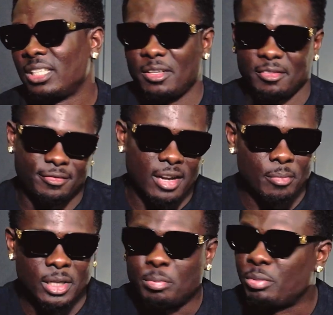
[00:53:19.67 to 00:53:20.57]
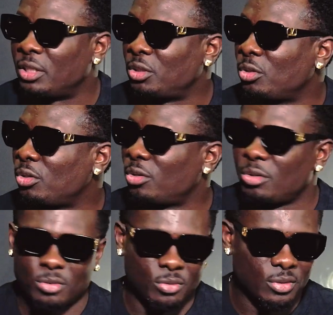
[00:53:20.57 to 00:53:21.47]
Family pressure,
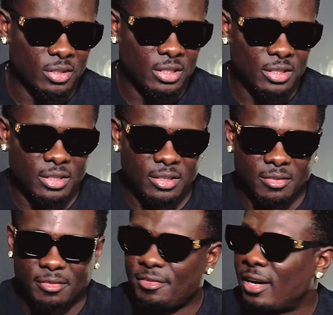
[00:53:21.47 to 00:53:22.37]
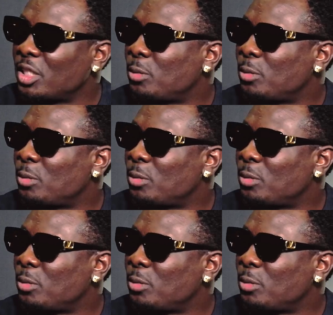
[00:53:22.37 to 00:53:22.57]
fans